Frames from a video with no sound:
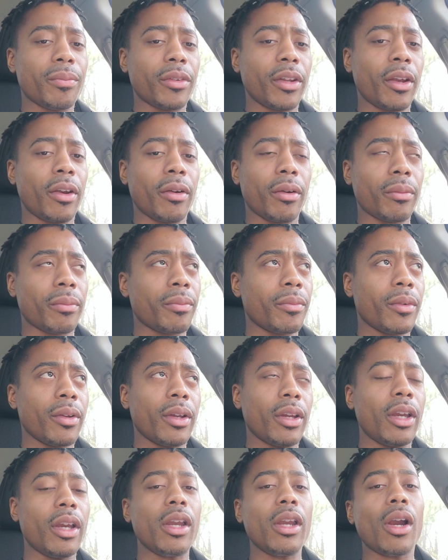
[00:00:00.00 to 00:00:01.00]
They're
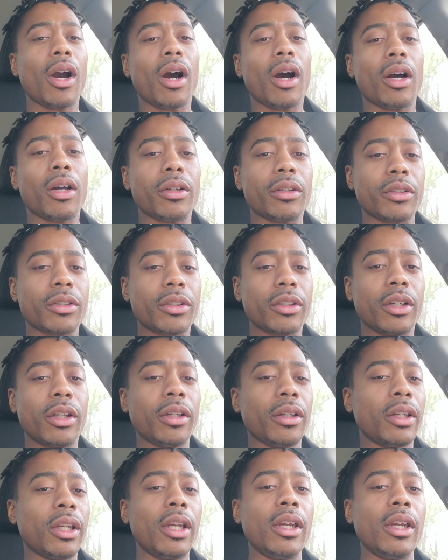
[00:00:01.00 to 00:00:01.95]
eons and